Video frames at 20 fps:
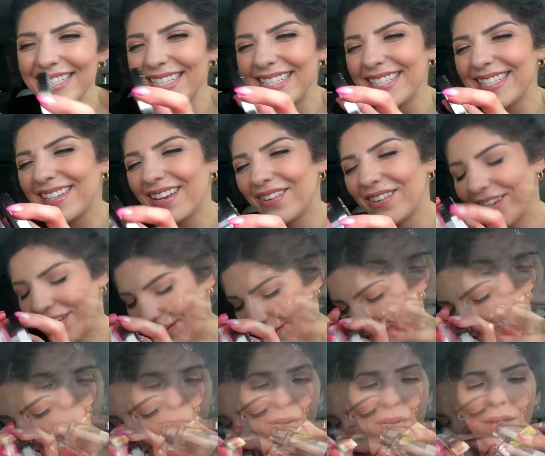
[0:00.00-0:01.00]
So
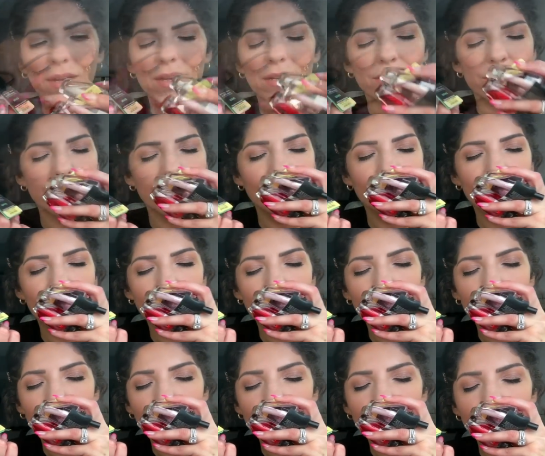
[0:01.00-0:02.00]
cute. Oh my
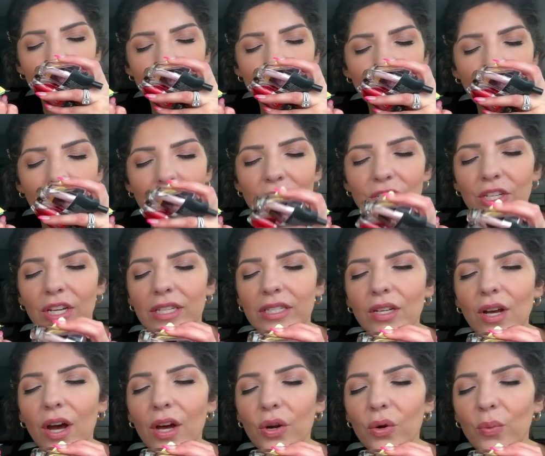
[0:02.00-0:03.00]
gosh. I
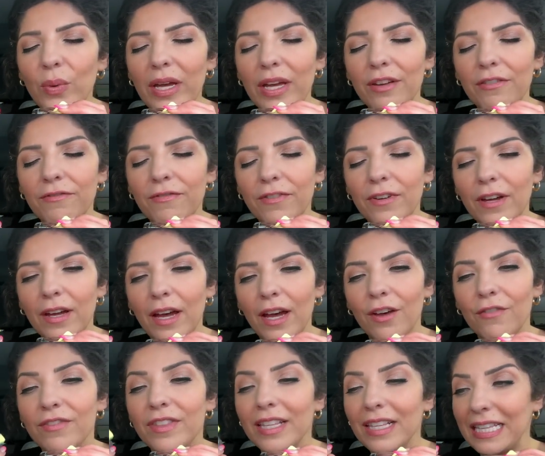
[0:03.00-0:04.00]
just caught a whiff
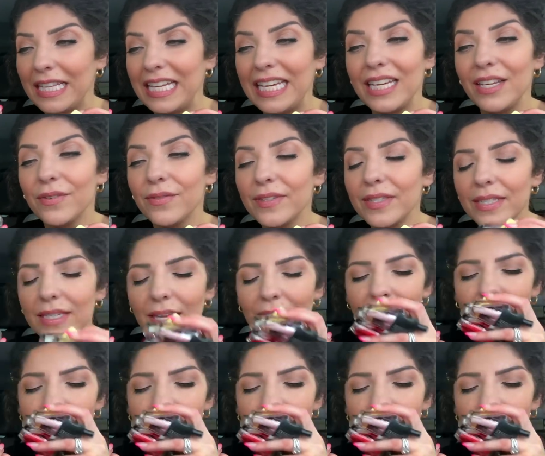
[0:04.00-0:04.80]
of the leaves.